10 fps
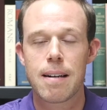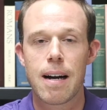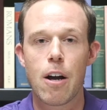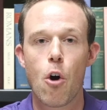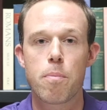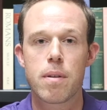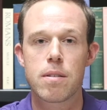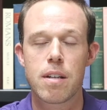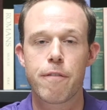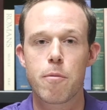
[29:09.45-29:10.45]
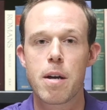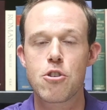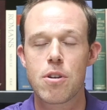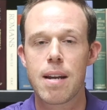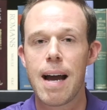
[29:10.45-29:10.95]
I hope this
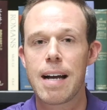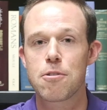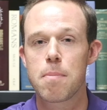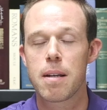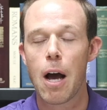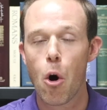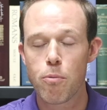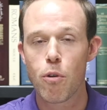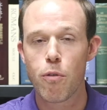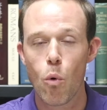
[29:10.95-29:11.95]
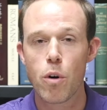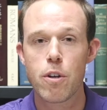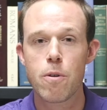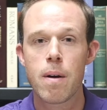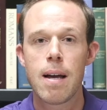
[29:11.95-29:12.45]
information has been helpful for you,